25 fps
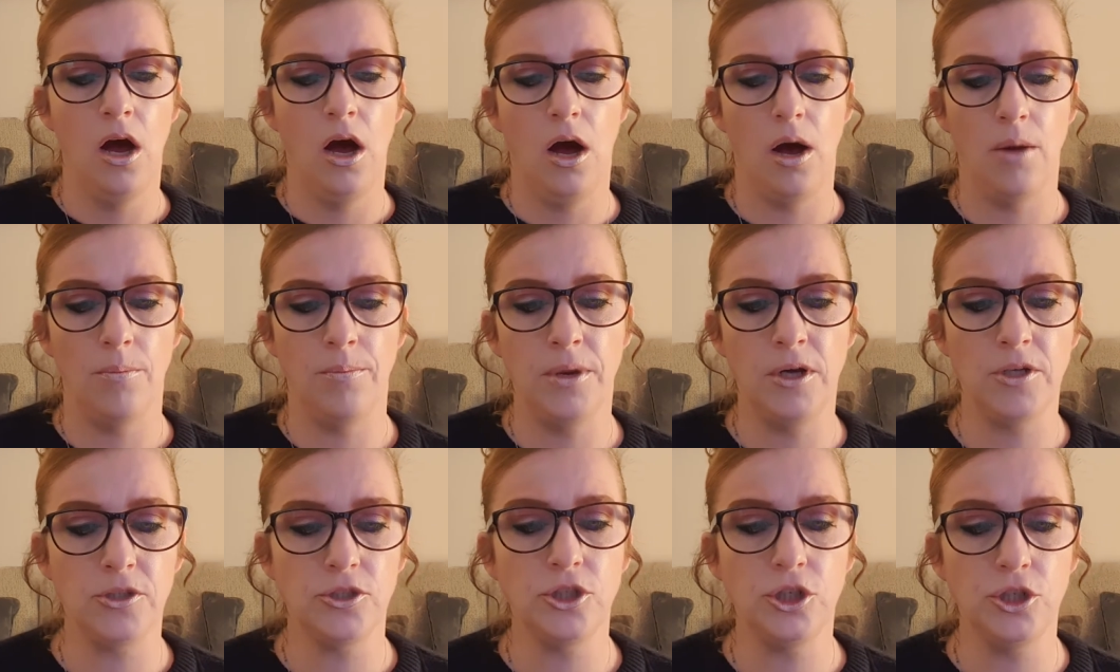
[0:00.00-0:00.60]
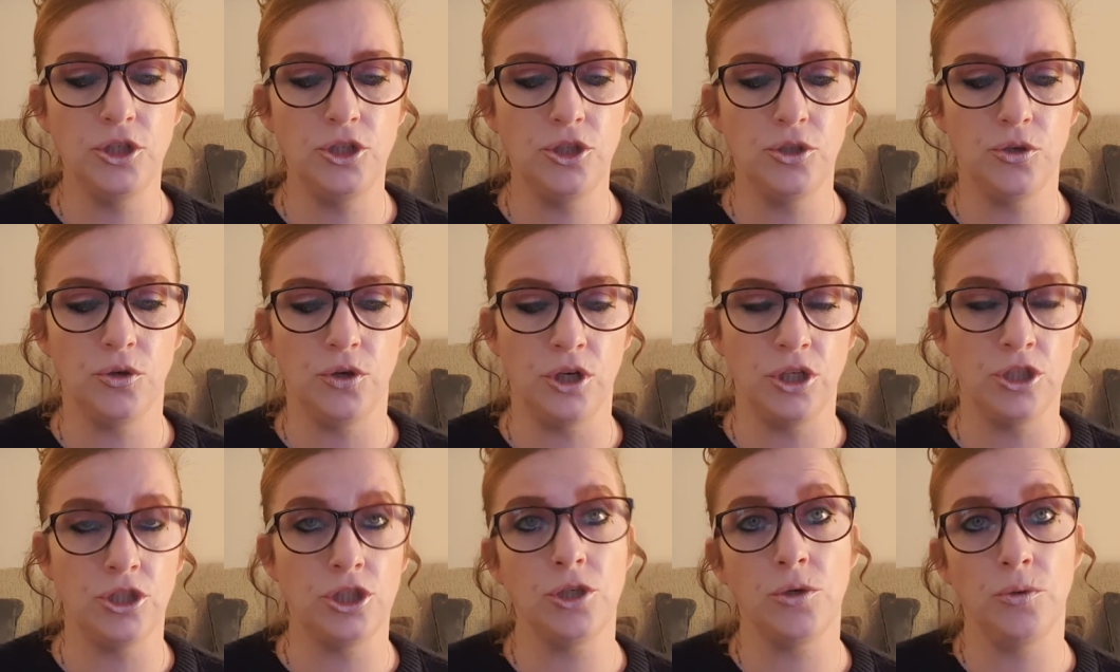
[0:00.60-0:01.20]
I'm not too sure,
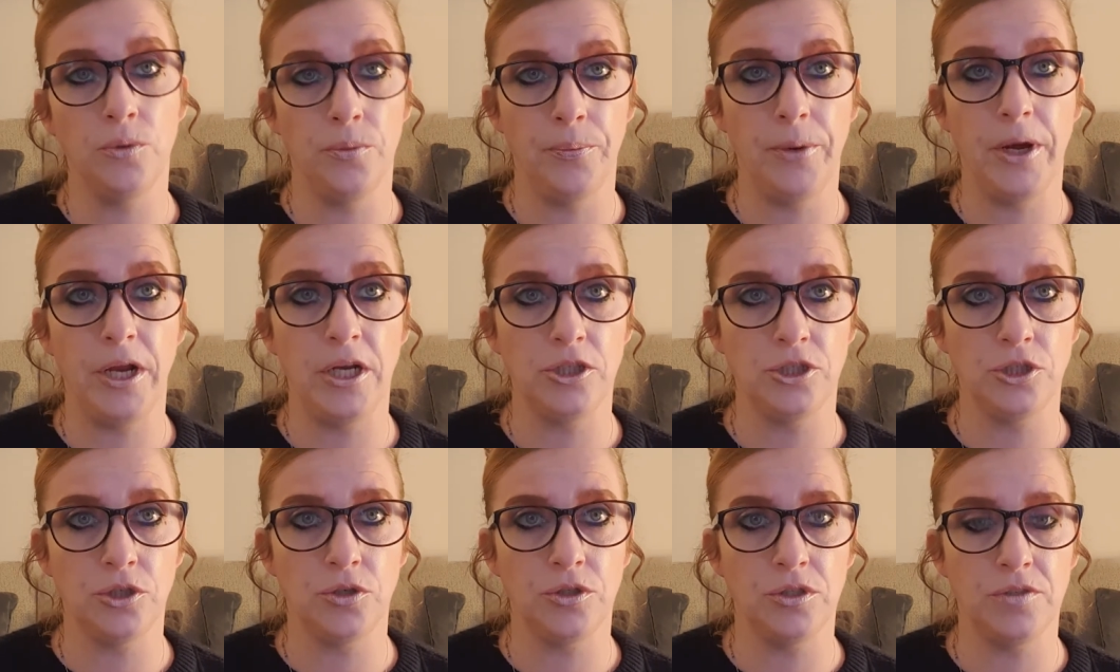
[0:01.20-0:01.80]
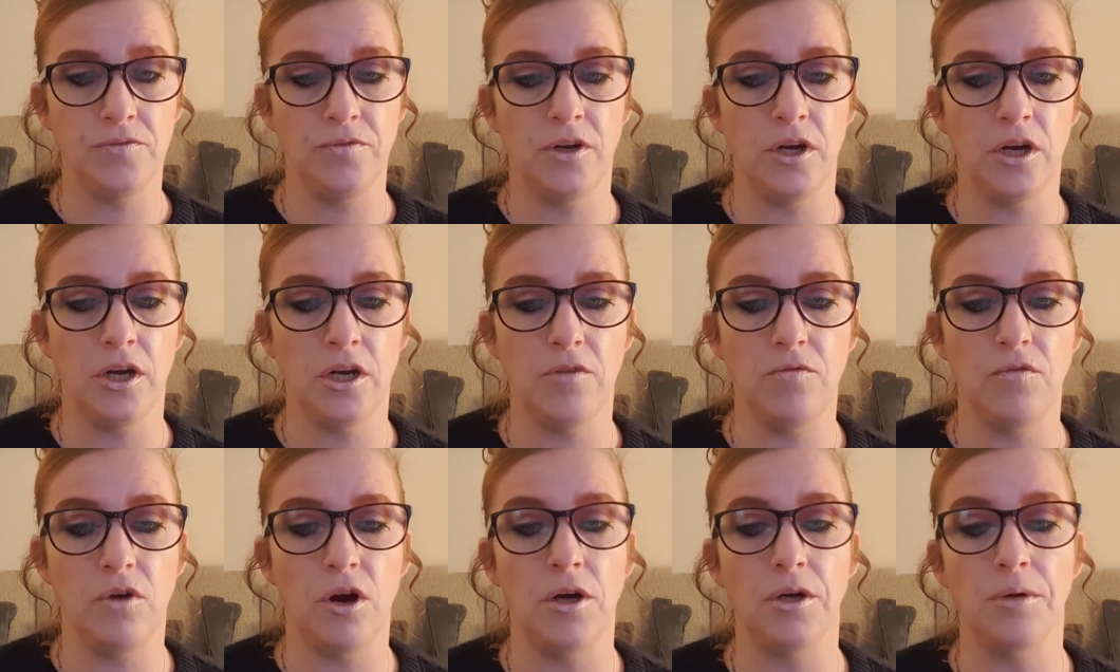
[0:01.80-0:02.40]
and I do apologise if I got
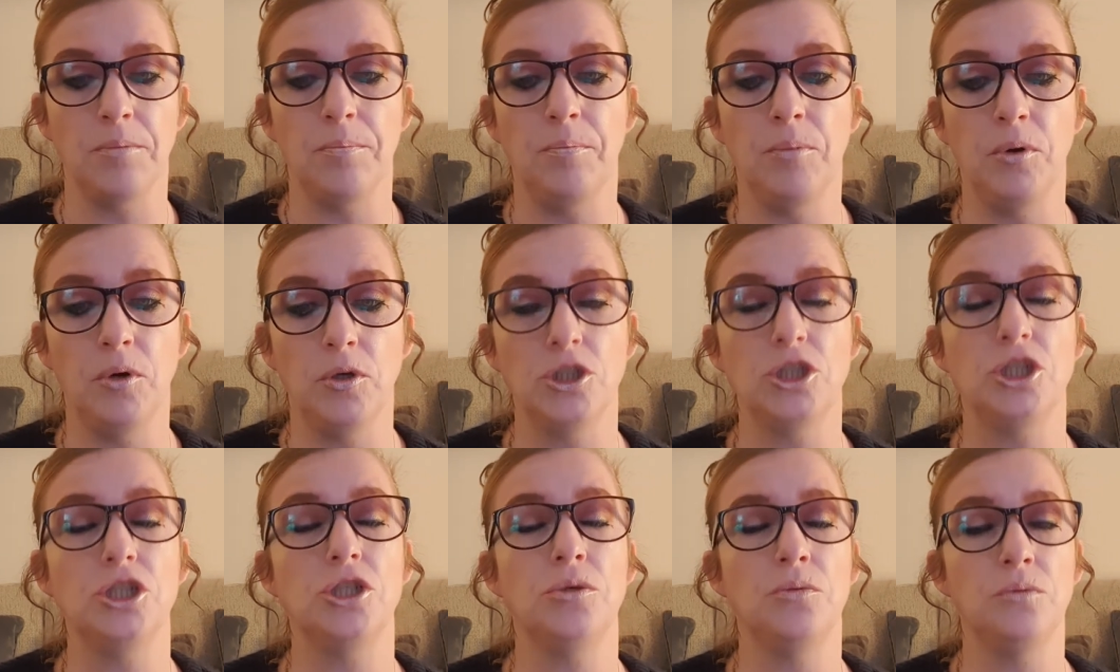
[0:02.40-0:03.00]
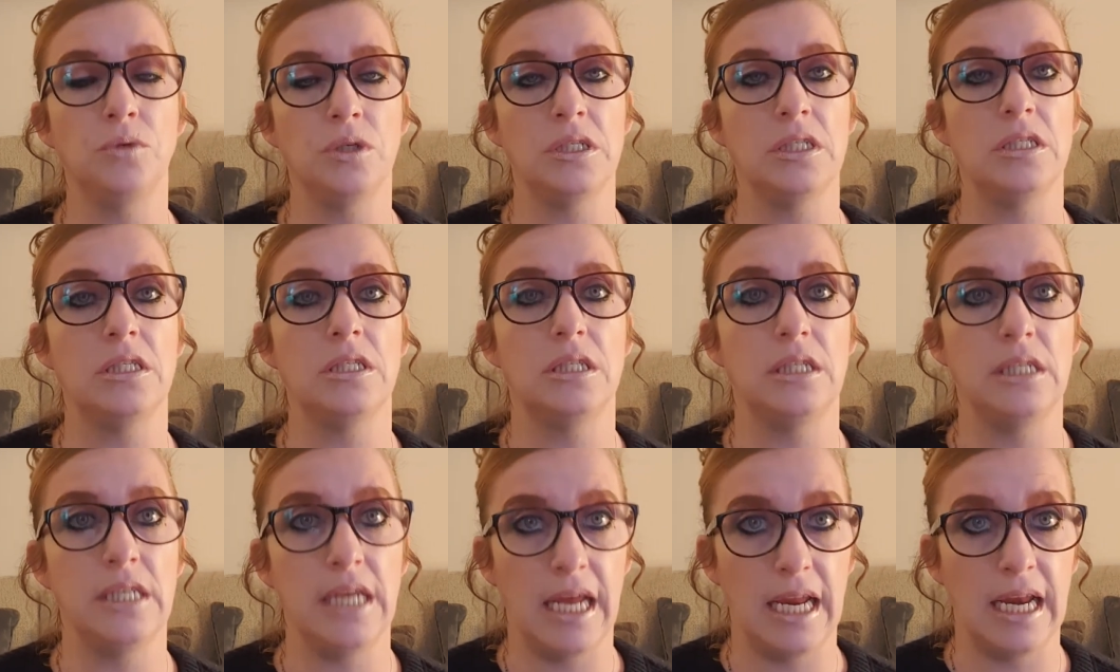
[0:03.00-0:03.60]
it wrong, but she was
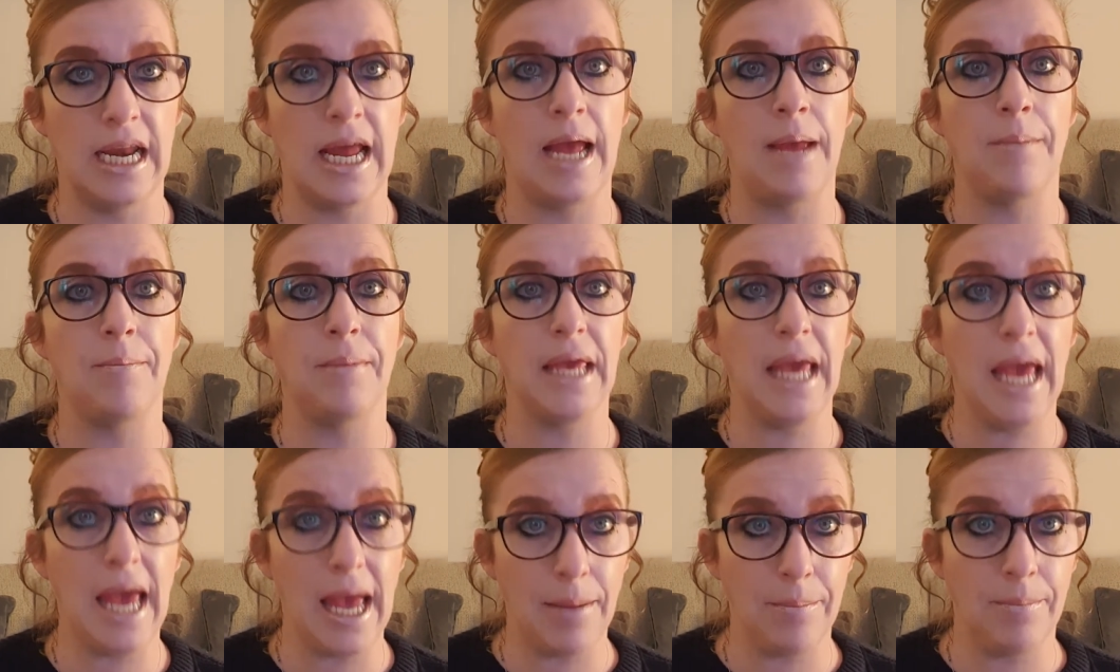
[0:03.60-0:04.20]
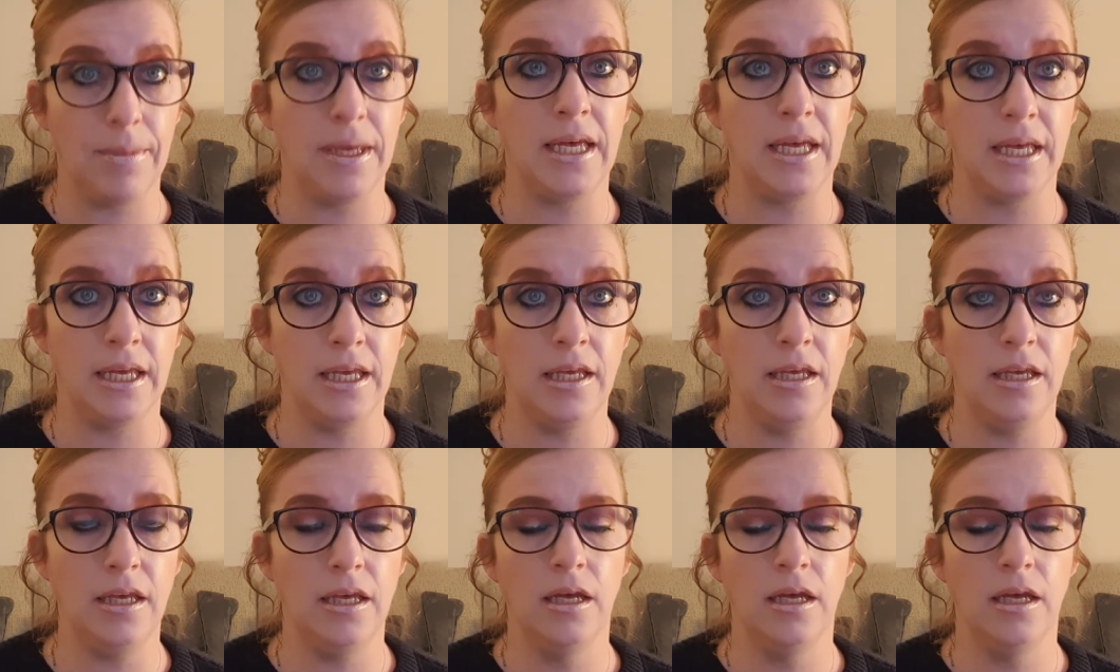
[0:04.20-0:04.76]
nicknamed Kemi.